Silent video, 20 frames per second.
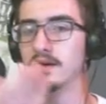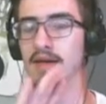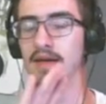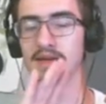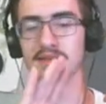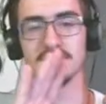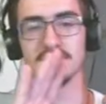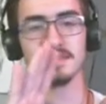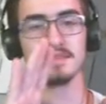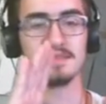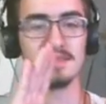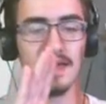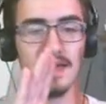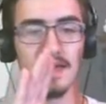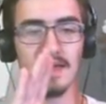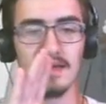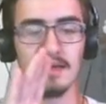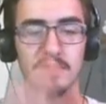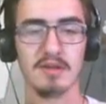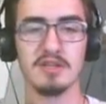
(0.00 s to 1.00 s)
it's a
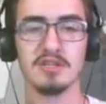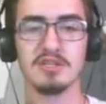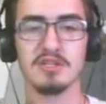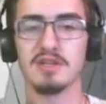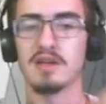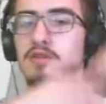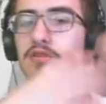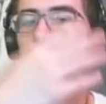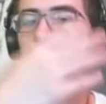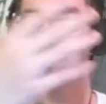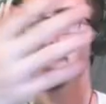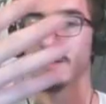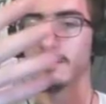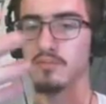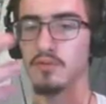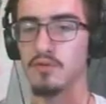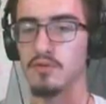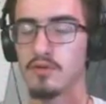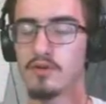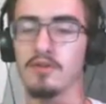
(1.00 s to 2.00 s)
set image that you
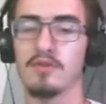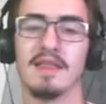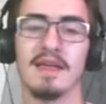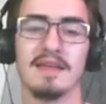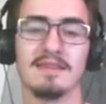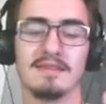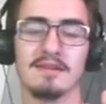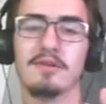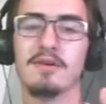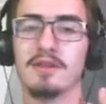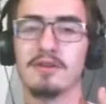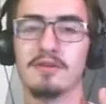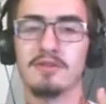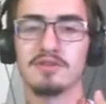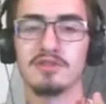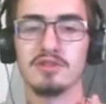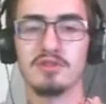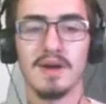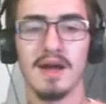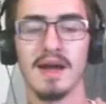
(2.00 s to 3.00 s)
import, or that's how I know how
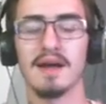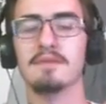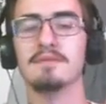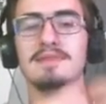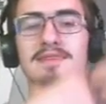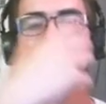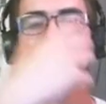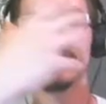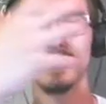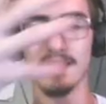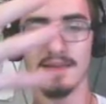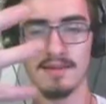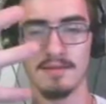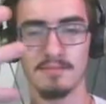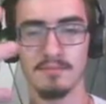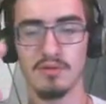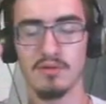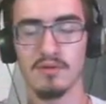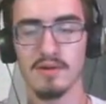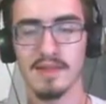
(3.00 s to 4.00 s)
to do it. I would set
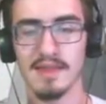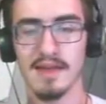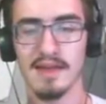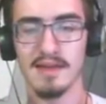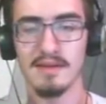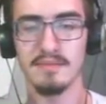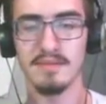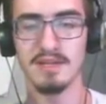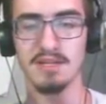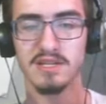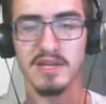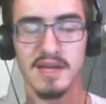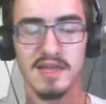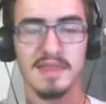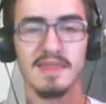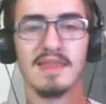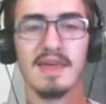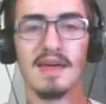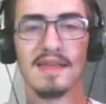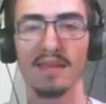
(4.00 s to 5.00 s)
import that image,
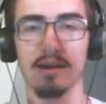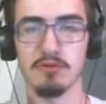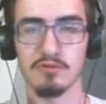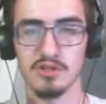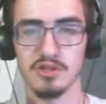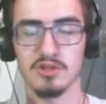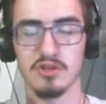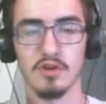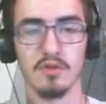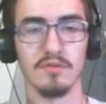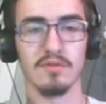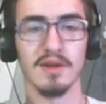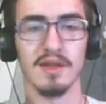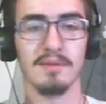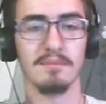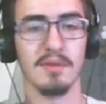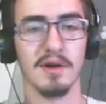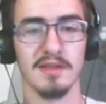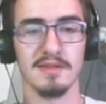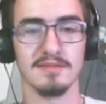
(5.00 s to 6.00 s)
and then I would just
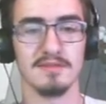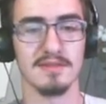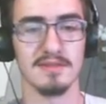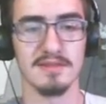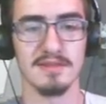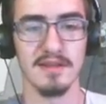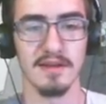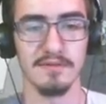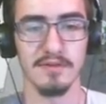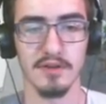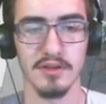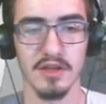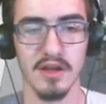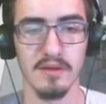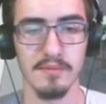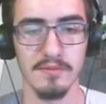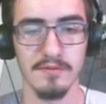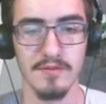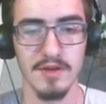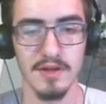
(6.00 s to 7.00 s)
overlay buttons and stuff on top of